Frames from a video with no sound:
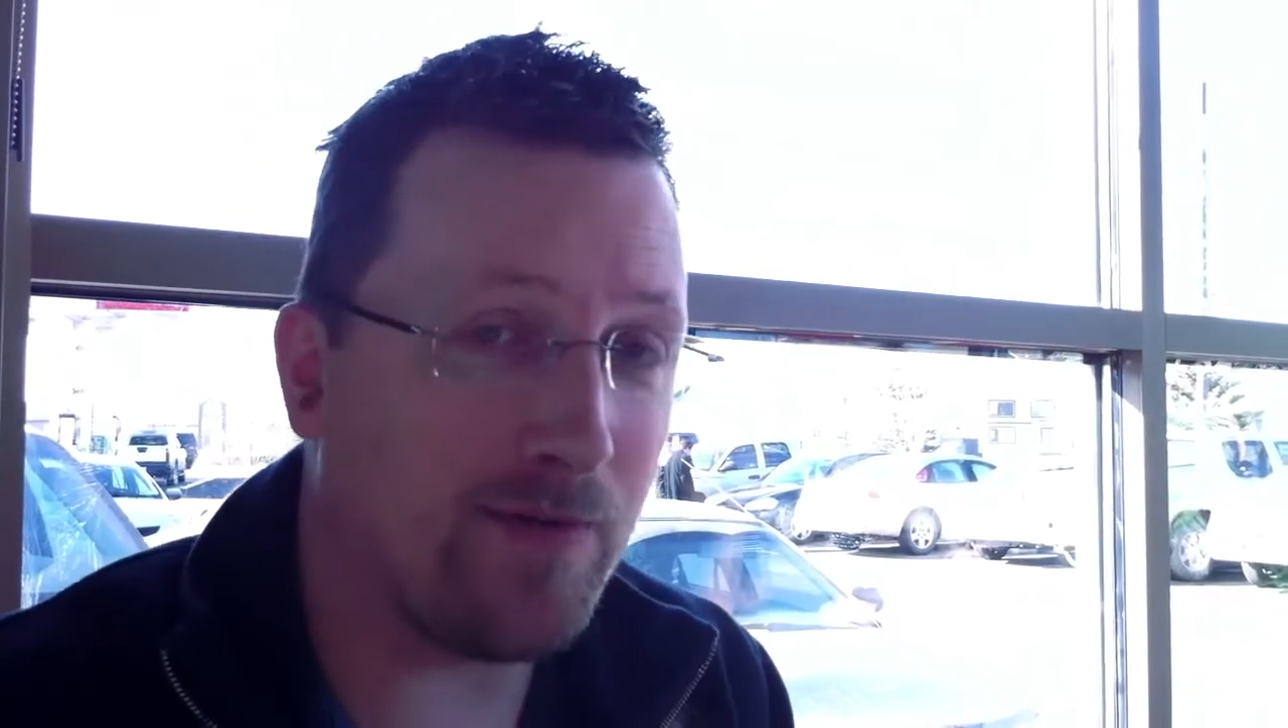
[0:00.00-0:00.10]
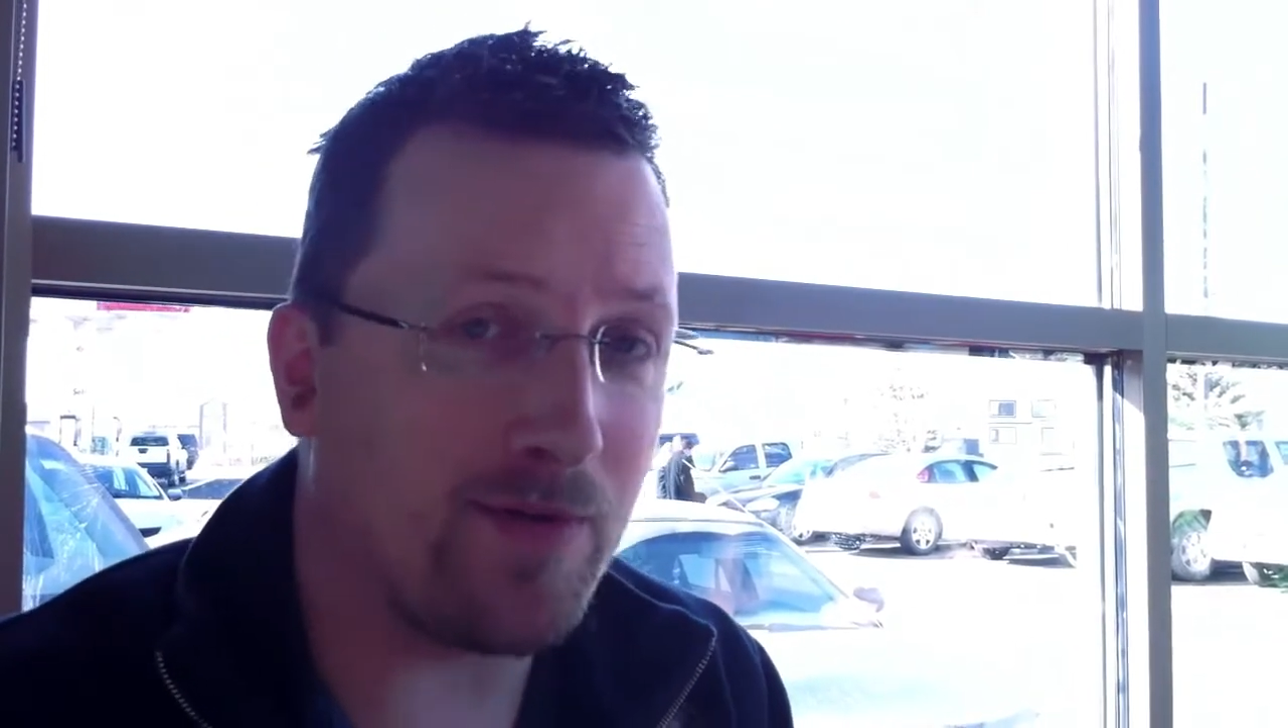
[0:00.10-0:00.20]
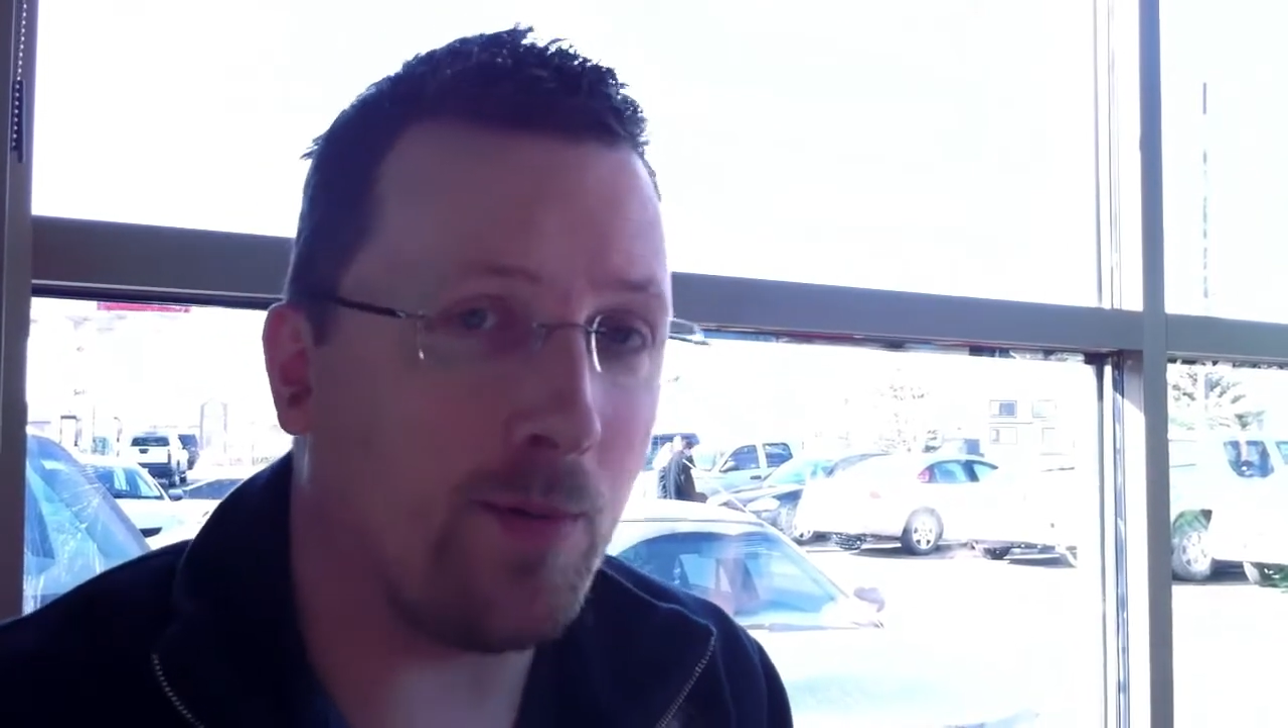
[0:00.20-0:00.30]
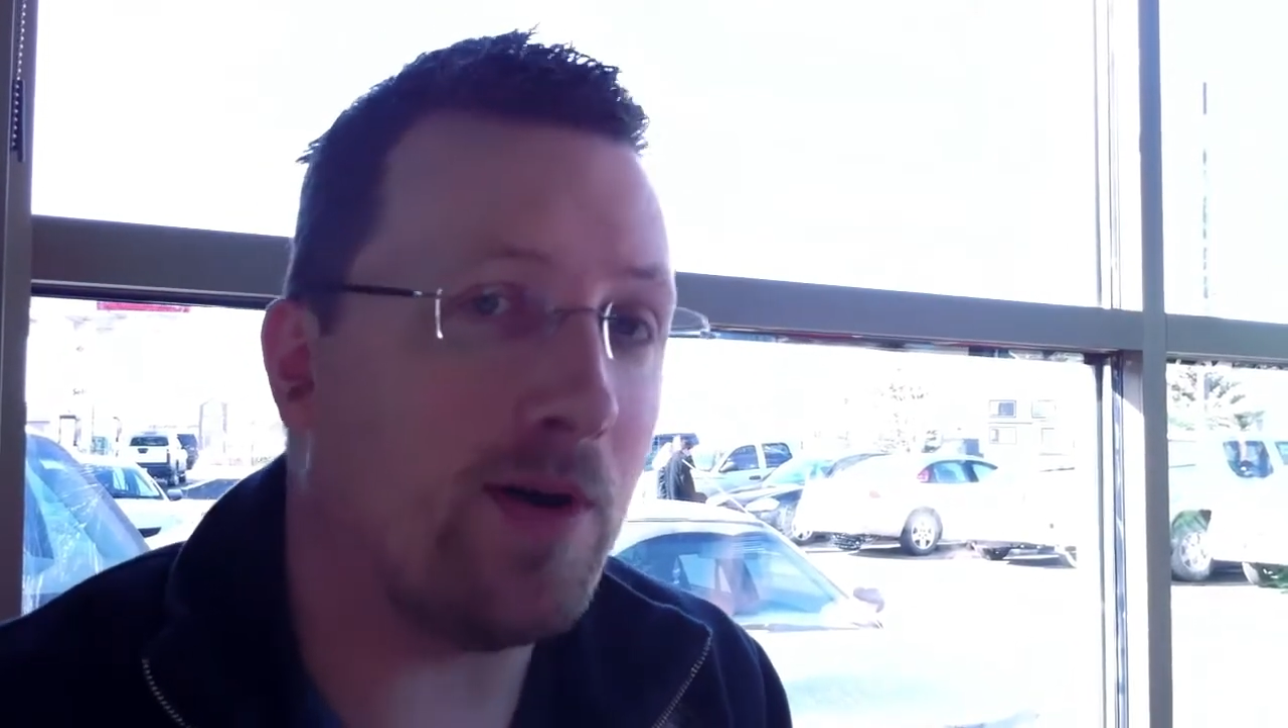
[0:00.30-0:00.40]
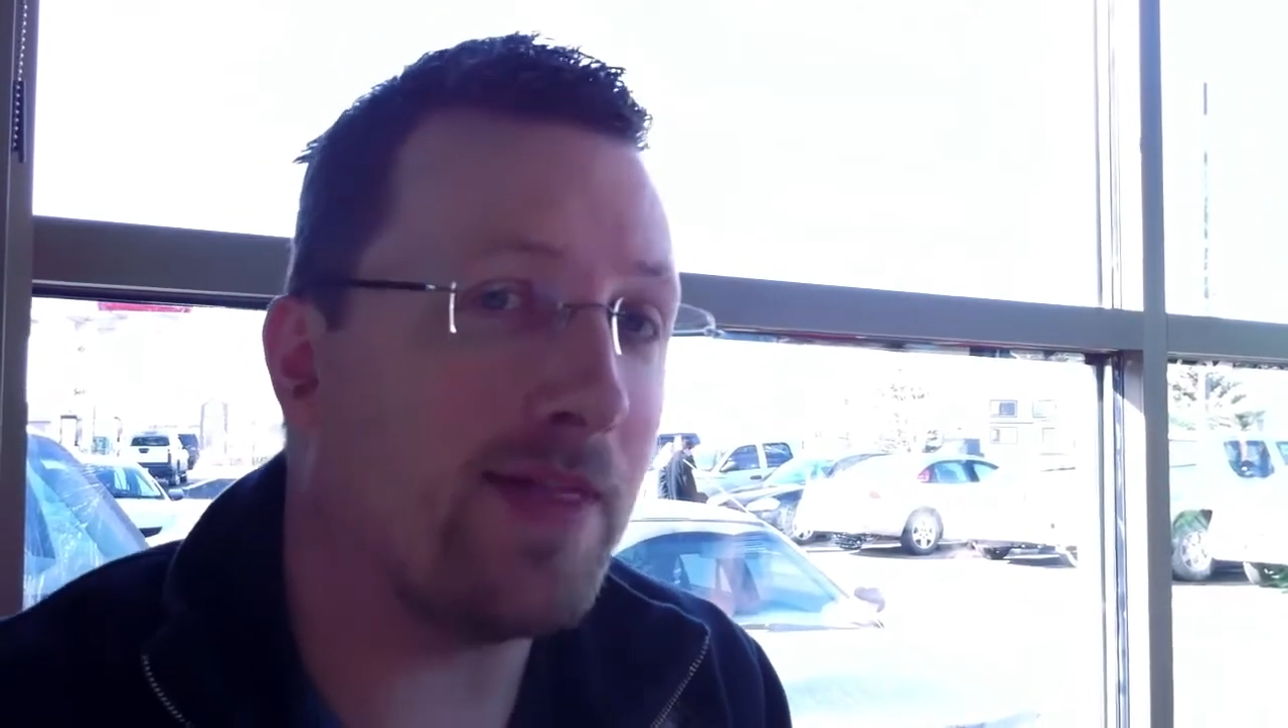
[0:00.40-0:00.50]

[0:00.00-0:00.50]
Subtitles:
coming from?